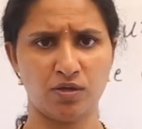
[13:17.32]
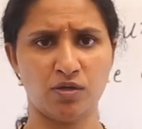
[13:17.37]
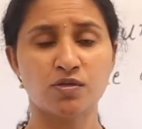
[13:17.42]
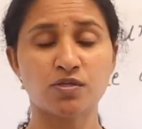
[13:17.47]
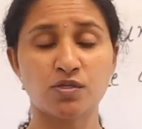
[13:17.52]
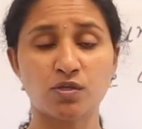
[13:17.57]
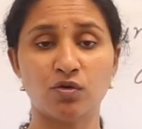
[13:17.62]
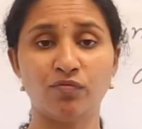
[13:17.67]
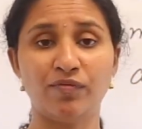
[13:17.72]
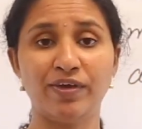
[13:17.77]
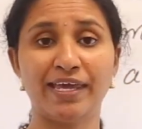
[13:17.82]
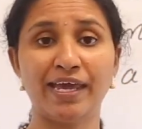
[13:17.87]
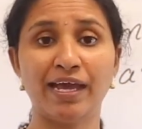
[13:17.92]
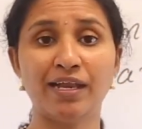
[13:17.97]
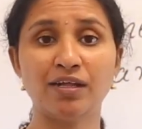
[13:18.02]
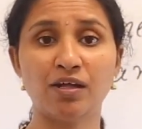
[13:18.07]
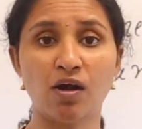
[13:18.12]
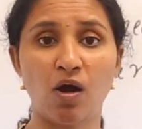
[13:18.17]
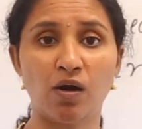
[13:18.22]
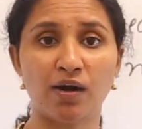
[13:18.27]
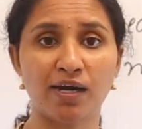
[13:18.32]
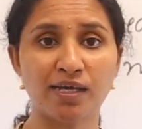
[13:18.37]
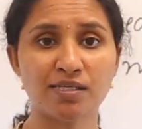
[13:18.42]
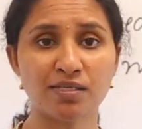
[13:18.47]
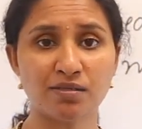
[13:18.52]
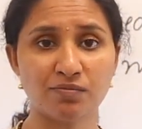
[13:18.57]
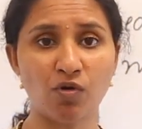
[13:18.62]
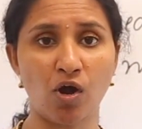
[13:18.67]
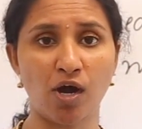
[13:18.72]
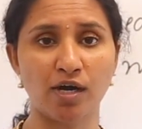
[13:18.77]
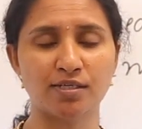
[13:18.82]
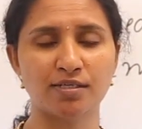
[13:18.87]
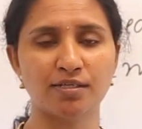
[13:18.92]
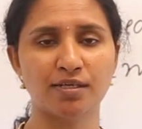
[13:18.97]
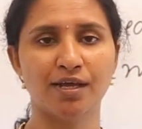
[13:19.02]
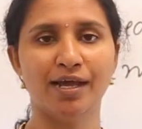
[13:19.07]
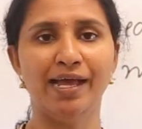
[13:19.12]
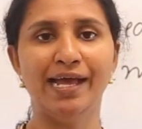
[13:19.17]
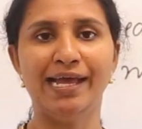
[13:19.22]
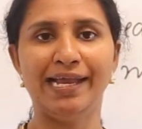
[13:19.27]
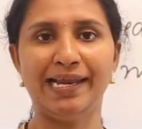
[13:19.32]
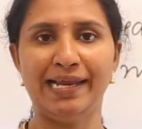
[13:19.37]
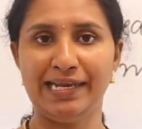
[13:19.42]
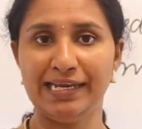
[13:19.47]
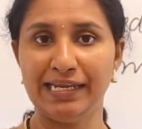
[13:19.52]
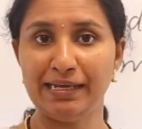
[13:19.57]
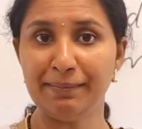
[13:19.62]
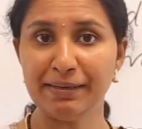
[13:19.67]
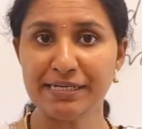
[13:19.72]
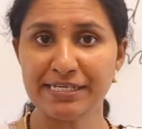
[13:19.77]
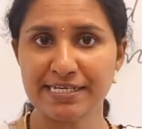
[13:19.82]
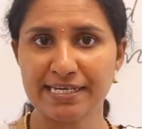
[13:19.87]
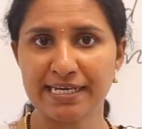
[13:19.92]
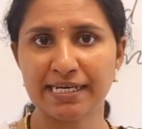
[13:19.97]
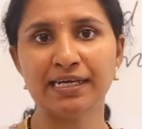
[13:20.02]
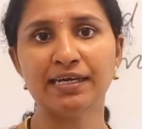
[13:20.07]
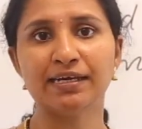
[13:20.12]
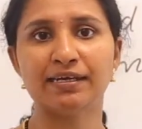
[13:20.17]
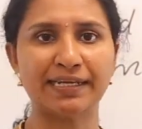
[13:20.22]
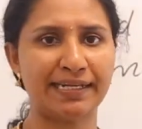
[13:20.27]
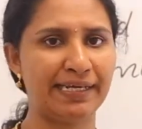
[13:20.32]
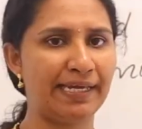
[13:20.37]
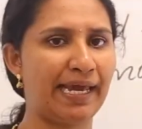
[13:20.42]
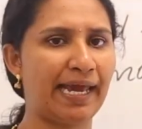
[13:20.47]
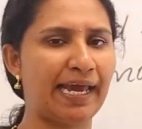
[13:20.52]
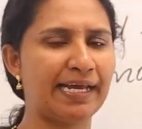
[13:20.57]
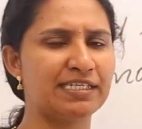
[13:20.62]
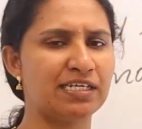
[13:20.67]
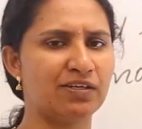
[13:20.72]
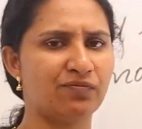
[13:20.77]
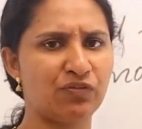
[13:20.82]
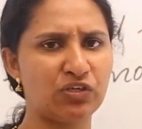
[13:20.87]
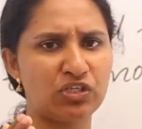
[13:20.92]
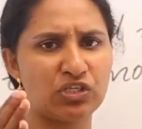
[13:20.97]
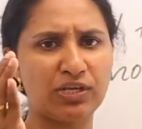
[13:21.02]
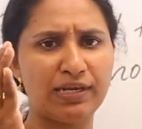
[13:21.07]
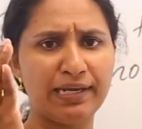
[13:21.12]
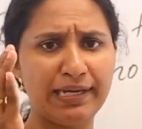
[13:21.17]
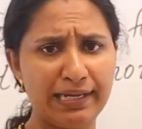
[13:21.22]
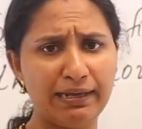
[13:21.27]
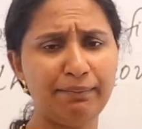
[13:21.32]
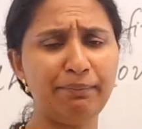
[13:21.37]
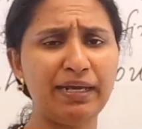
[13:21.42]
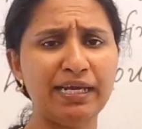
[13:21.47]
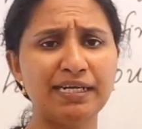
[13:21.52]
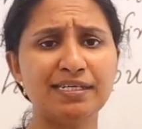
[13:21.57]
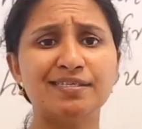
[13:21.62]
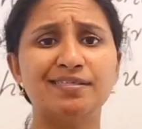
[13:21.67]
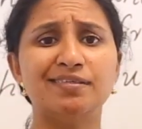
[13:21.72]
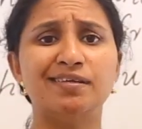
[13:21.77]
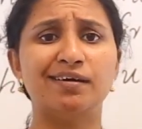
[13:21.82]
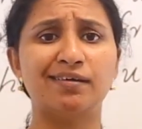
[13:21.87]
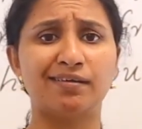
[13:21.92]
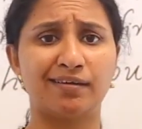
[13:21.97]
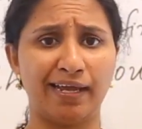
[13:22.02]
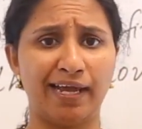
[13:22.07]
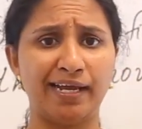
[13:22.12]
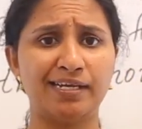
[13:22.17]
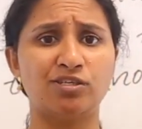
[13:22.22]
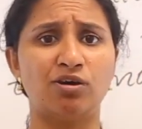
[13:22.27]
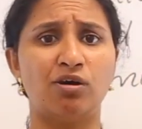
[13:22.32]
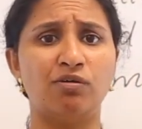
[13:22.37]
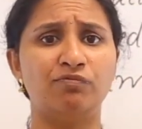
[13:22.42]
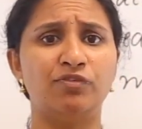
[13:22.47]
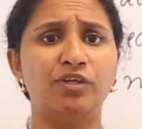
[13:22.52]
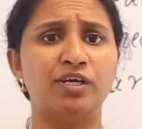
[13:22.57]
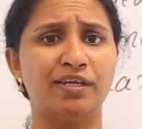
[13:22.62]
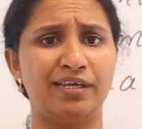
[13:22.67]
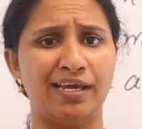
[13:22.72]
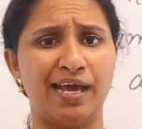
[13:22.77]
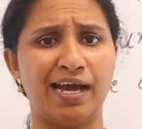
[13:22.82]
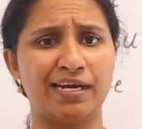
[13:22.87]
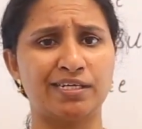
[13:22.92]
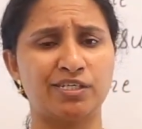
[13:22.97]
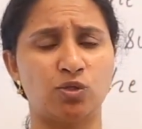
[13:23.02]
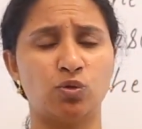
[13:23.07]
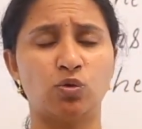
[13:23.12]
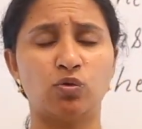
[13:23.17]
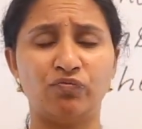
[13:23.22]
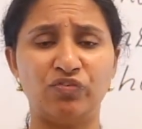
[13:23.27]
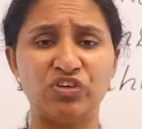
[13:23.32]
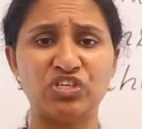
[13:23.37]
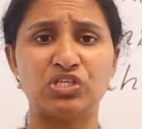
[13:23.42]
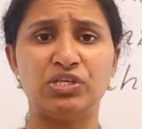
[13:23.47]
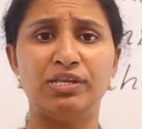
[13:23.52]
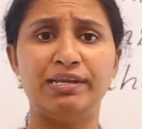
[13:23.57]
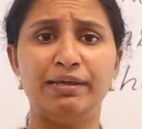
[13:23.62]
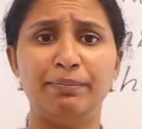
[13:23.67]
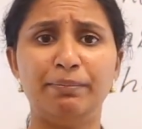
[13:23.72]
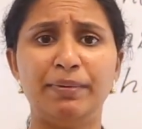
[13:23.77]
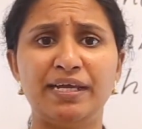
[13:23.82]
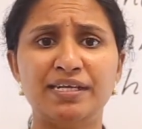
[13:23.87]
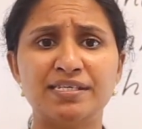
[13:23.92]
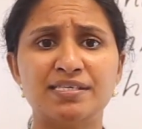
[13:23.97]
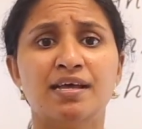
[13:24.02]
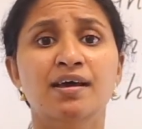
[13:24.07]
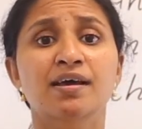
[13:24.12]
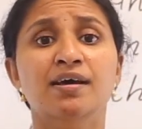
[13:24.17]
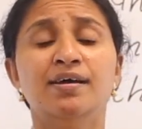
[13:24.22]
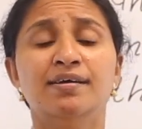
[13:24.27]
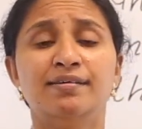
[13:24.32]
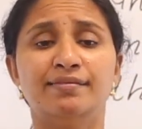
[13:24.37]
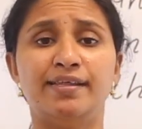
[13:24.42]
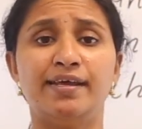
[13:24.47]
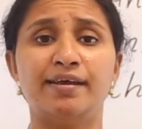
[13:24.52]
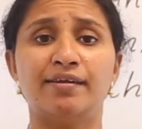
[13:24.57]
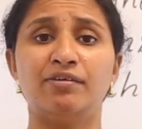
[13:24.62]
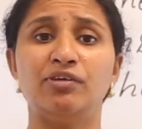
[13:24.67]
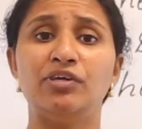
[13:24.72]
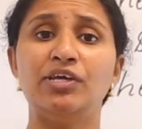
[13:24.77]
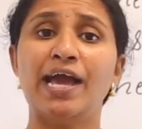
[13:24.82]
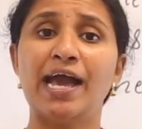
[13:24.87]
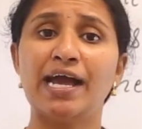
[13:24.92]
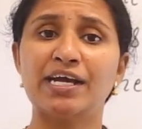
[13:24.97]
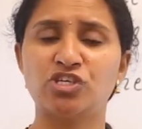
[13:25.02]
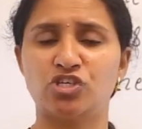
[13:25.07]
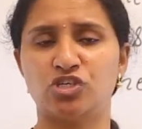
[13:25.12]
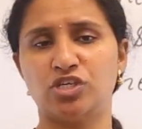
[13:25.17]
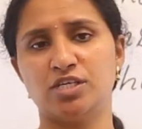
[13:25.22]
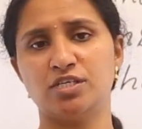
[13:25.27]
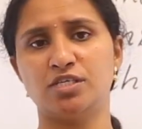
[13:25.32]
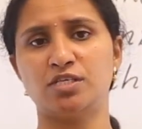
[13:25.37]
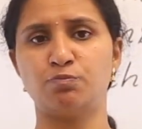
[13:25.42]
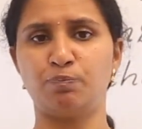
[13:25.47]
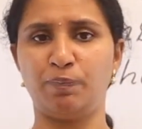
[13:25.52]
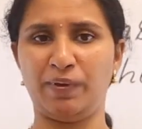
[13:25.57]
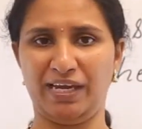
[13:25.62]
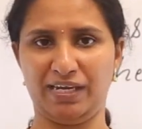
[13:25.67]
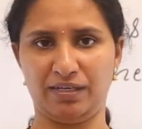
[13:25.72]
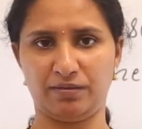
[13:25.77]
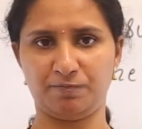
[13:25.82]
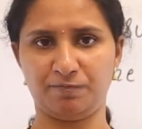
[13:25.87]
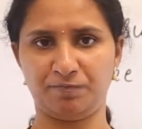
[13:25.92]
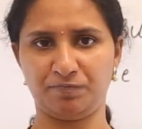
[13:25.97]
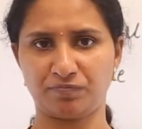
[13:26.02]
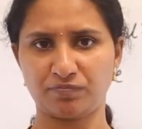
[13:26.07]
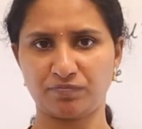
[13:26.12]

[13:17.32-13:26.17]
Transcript: So we can call us what? Limiting reagent, which limits the rate of the reaction or which limits the reaction speed.